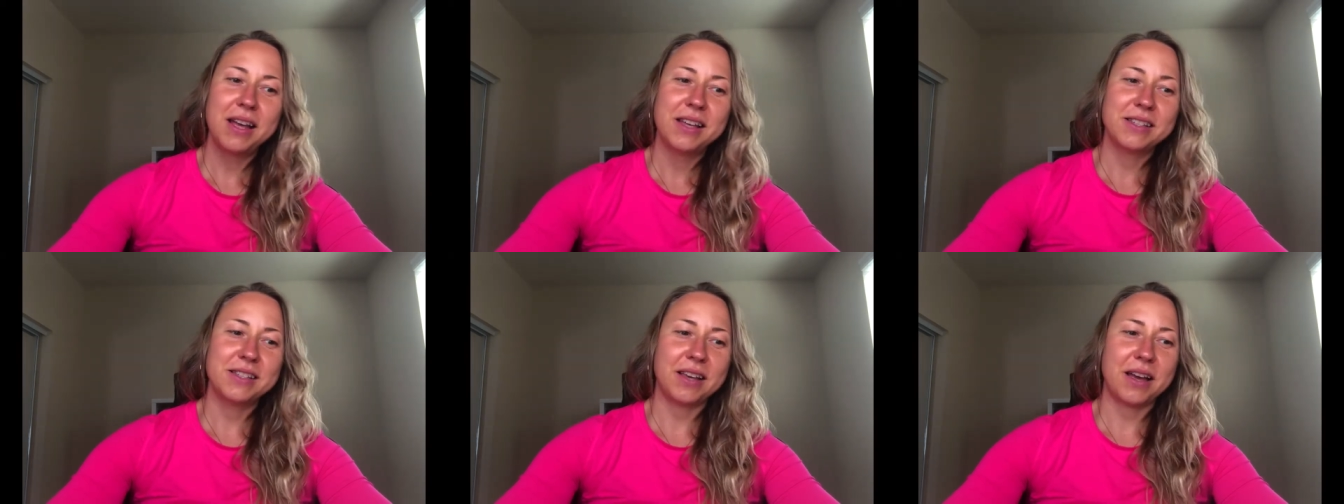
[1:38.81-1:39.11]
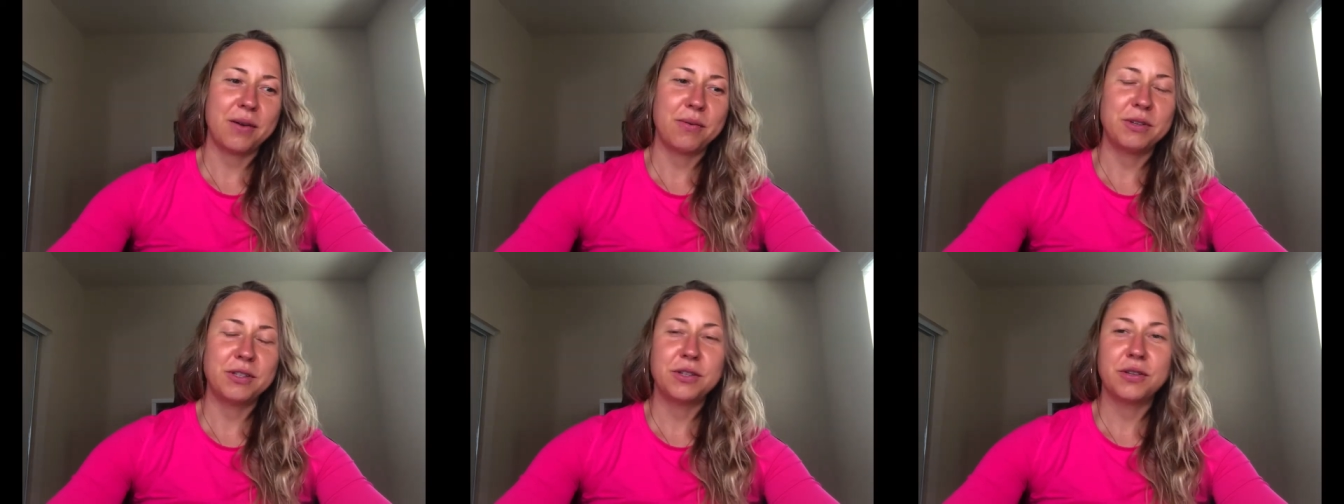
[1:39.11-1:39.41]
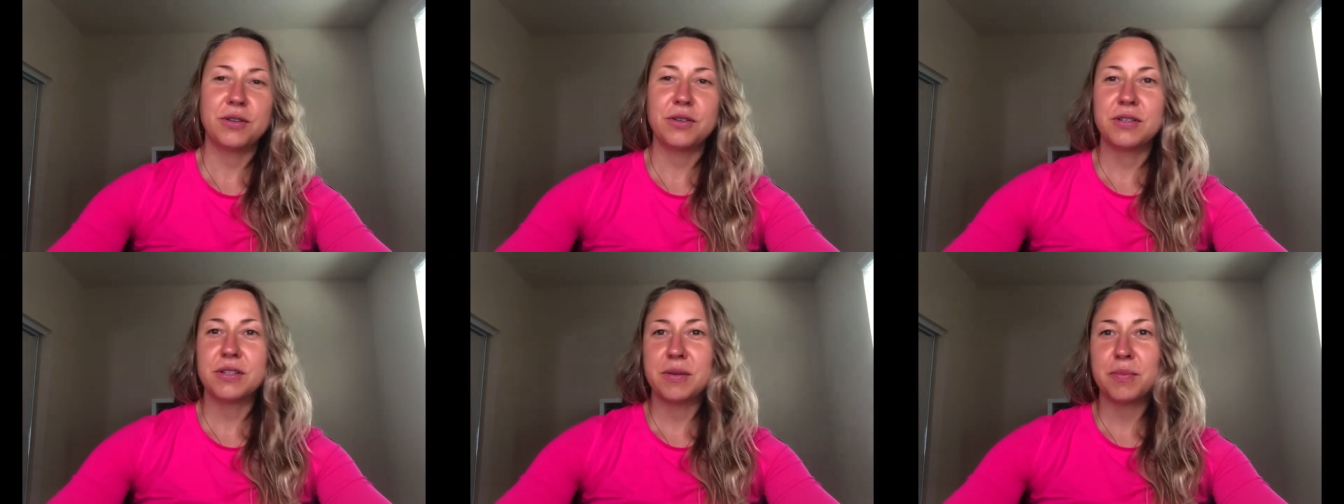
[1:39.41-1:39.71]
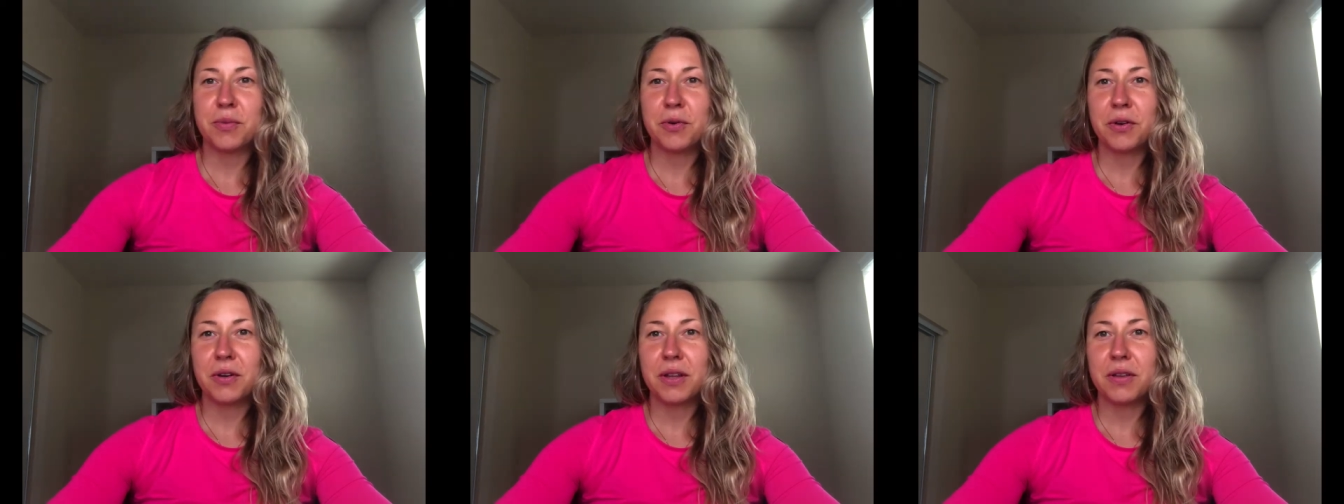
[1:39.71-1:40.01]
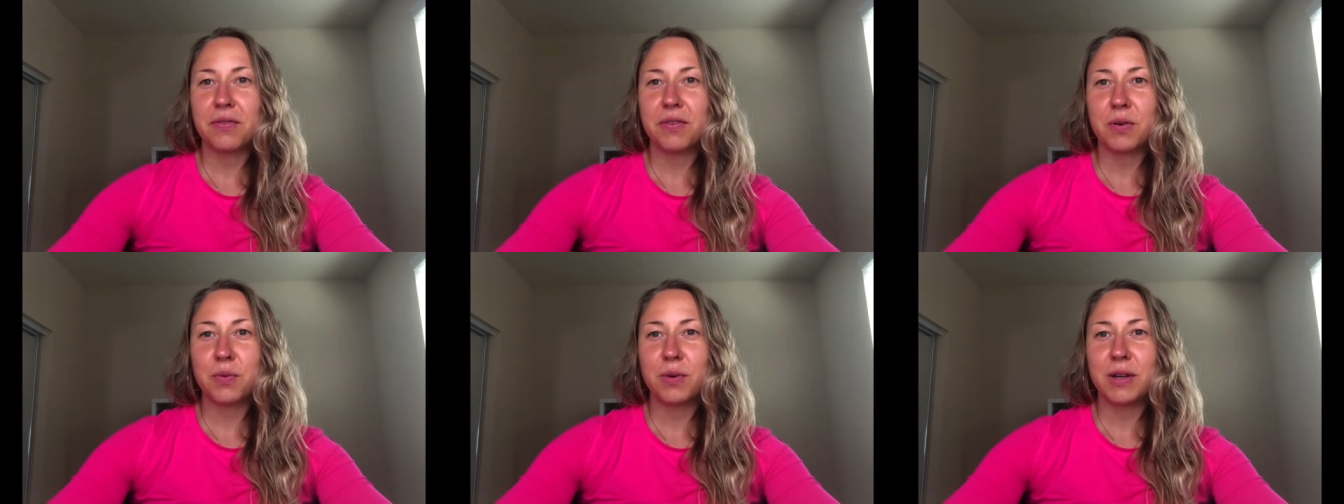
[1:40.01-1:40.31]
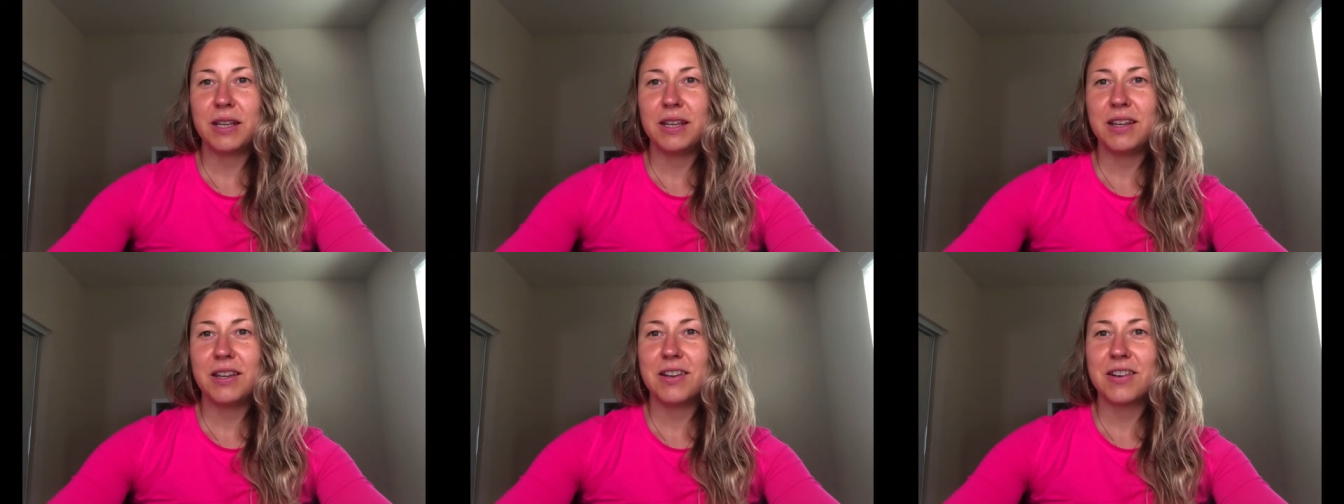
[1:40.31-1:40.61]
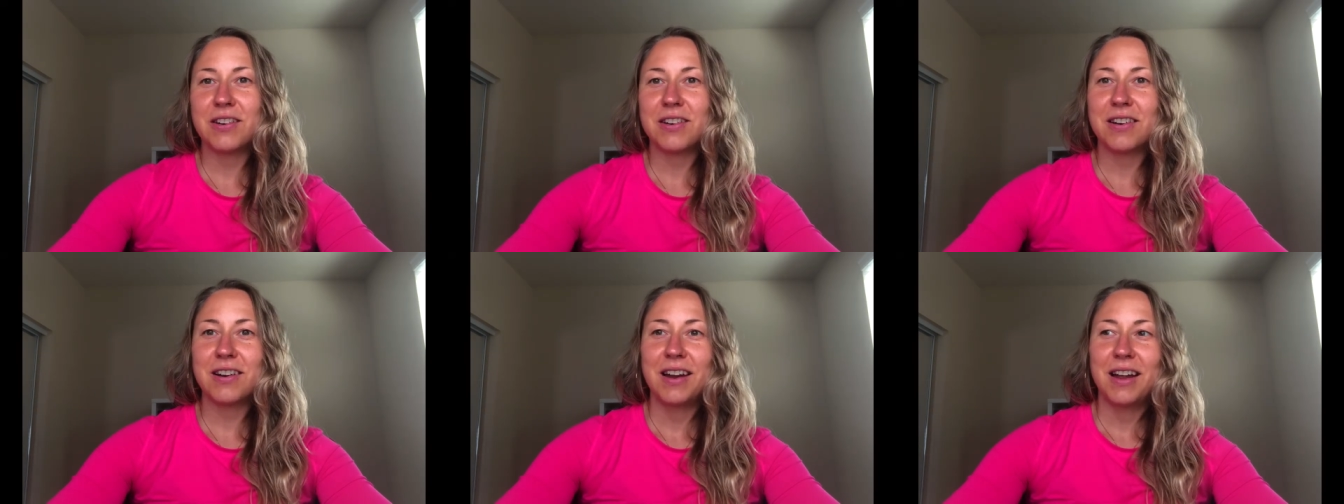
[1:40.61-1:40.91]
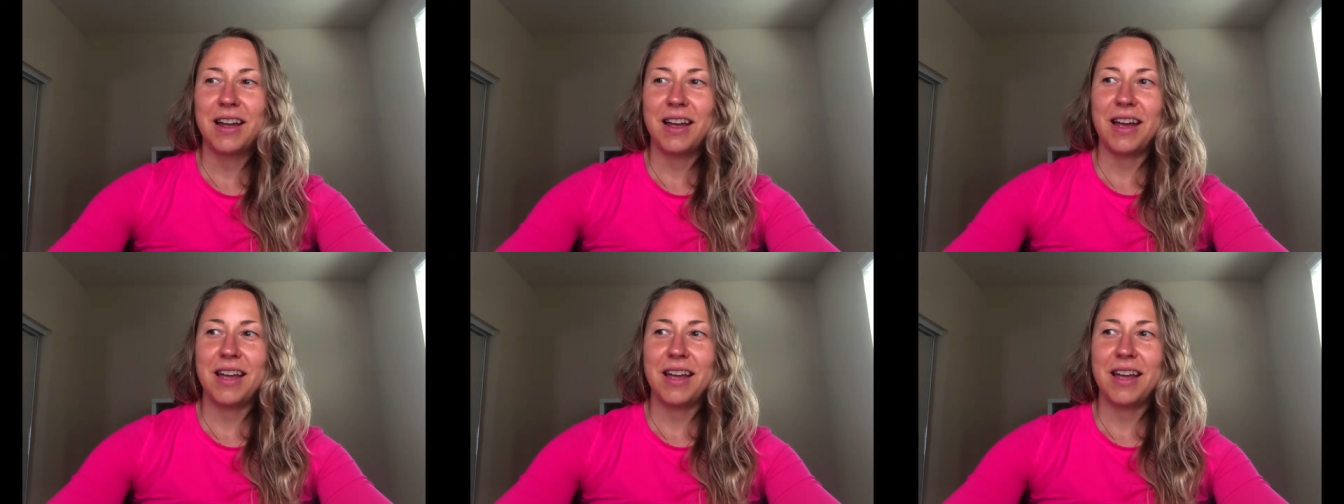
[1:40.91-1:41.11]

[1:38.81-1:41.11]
So I went to U C Berkeley for one year,